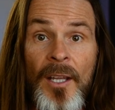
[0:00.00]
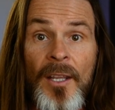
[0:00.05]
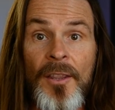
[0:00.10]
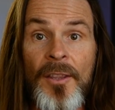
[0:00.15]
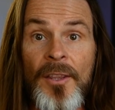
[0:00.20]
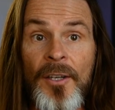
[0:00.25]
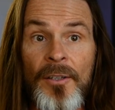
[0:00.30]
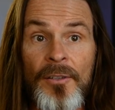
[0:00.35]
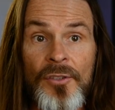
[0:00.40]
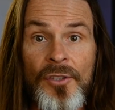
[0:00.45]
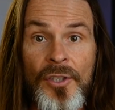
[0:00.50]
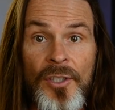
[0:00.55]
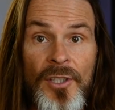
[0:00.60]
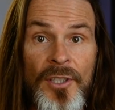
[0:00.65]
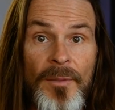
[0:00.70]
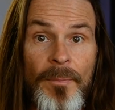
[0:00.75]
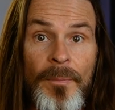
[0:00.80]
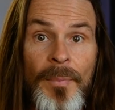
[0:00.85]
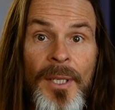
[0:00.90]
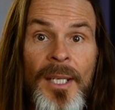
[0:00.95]
They're
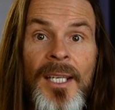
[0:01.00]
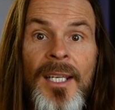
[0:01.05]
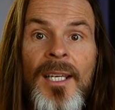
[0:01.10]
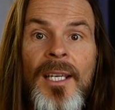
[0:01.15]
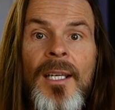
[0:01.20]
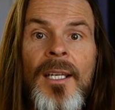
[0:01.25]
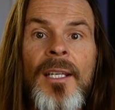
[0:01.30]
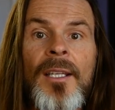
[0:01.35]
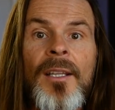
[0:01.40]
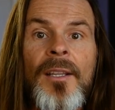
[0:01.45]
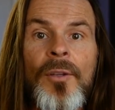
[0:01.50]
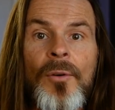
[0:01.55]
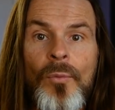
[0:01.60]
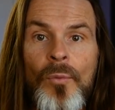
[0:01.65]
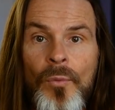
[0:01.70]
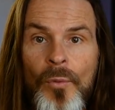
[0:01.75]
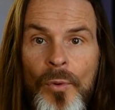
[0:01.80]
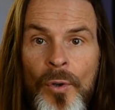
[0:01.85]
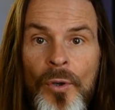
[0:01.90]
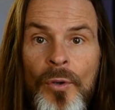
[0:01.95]
just being in the
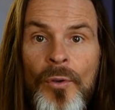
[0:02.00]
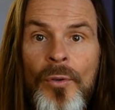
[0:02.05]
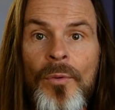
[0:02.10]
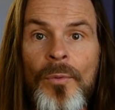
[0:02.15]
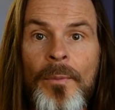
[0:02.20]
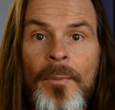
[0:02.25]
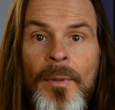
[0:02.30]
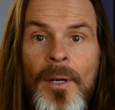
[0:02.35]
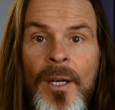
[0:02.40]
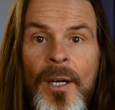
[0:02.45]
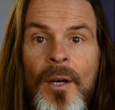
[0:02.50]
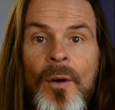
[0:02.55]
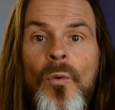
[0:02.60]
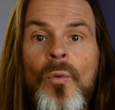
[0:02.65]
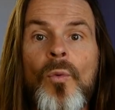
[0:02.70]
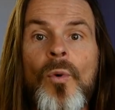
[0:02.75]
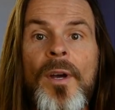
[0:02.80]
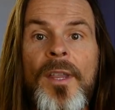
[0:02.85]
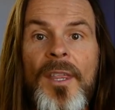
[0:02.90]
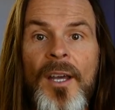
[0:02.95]
room
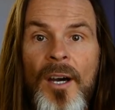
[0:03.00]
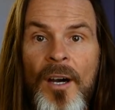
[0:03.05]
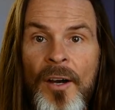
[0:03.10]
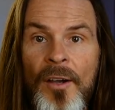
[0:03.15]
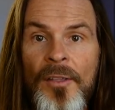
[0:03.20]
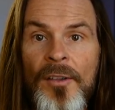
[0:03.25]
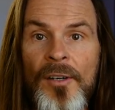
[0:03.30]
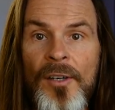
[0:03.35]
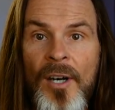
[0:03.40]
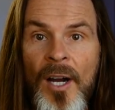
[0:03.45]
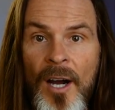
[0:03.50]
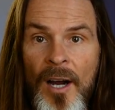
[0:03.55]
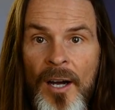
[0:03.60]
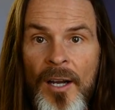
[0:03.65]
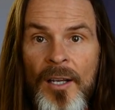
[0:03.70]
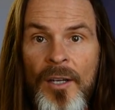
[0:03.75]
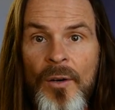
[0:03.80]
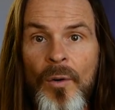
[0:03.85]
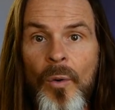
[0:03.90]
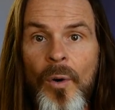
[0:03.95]
with other
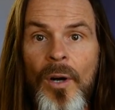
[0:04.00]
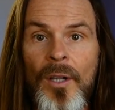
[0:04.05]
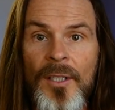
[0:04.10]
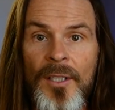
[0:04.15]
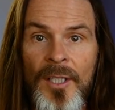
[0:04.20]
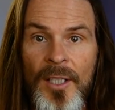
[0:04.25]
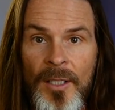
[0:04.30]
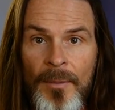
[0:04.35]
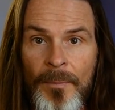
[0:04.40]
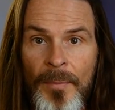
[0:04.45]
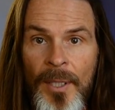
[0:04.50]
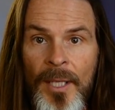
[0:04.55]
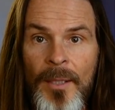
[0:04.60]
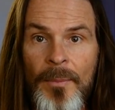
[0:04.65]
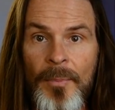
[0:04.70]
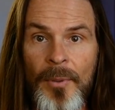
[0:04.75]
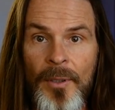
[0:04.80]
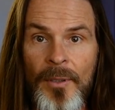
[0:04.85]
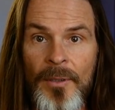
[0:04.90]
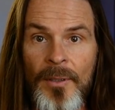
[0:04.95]
high quality
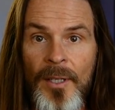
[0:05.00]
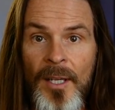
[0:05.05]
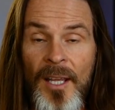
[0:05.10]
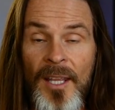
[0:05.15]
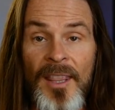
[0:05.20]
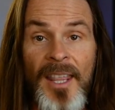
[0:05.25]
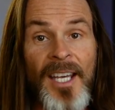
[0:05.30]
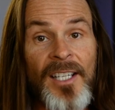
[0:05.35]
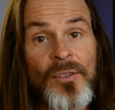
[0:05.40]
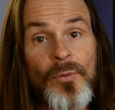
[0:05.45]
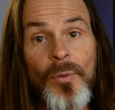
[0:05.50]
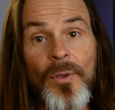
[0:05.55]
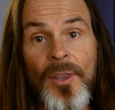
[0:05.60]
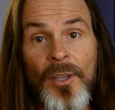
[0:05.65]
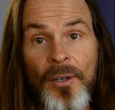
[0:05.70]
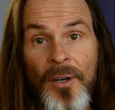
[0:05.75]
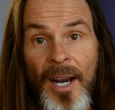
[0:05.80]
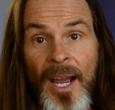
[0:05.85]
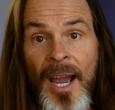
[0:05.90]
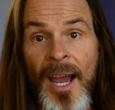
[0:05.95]
people. That's what
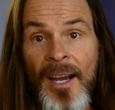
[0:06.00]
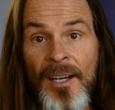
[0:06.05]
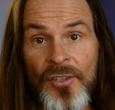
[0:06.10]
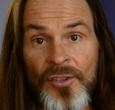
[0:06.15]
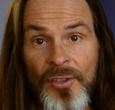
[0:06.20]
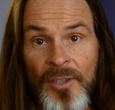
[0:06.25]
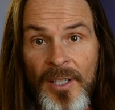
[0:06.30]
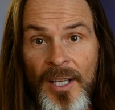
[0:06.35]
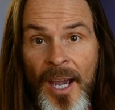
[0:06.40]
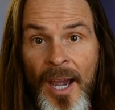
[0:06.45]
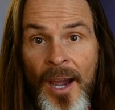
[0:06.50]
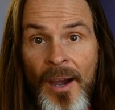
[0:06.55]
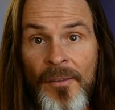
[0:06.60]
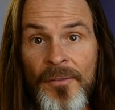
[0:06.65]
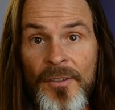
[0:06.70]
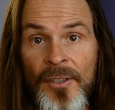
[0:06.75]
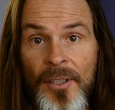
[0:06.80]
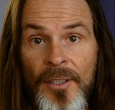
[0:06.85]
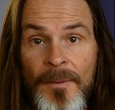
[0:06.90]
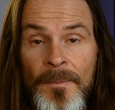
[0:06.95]
they're actually
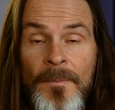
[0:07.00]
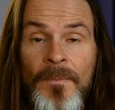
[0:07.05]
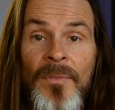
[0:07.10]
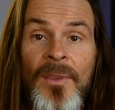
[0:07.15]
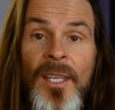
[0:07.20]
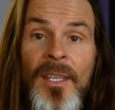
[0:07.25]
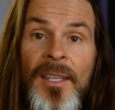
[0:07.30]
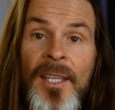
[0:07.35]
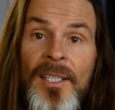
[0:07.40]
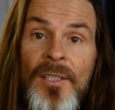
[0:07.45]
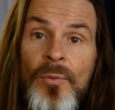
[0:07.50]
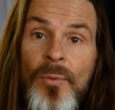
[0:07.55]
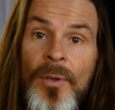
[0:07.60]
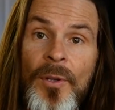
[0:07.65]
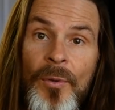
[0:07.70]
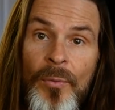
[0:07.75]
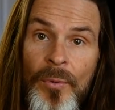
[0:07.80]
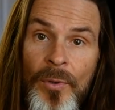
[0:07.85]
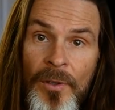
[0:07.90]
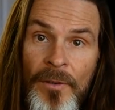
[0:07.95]
after. And that's where
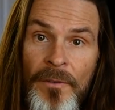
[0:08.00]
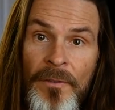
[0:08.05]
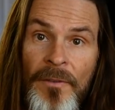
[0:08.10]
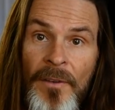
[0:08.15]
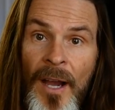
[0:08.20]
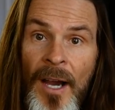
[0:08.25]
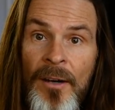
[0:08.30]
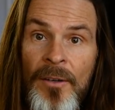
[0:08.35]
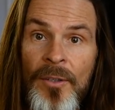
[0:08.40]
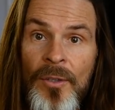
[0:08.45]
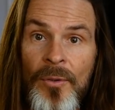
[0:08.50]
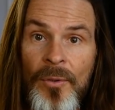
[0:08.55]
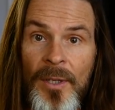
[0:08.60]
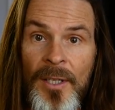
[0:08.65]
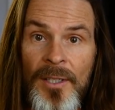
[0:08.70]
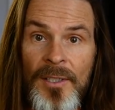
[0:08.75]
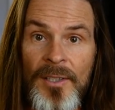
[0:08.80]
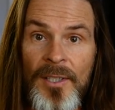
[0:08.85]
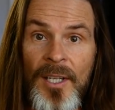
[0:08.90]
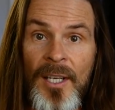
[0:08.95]
the real value
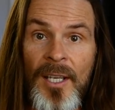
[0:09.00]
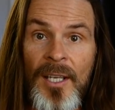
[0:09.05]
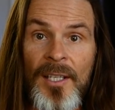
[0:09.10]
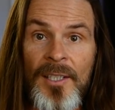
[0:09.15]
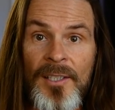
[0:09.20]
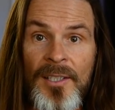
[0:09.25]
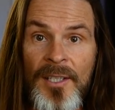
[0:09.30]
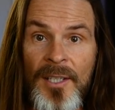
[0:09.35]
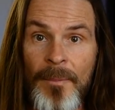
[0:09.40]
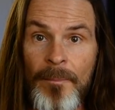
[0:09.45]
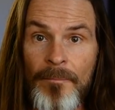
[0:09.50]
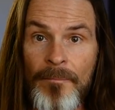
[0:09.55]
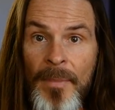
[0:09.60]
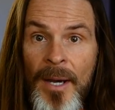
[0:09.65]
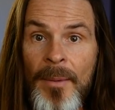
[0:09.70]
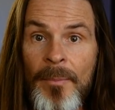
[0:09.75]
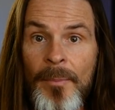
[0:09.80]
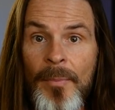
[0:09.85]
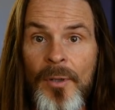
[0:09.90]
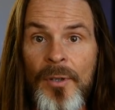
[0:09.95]
is the
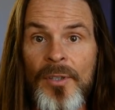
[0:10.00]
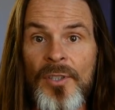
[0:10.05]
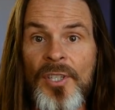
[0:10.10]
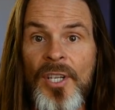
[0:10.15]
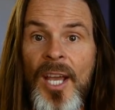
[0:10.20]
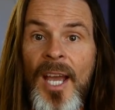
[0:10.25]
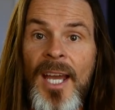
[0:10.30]
members,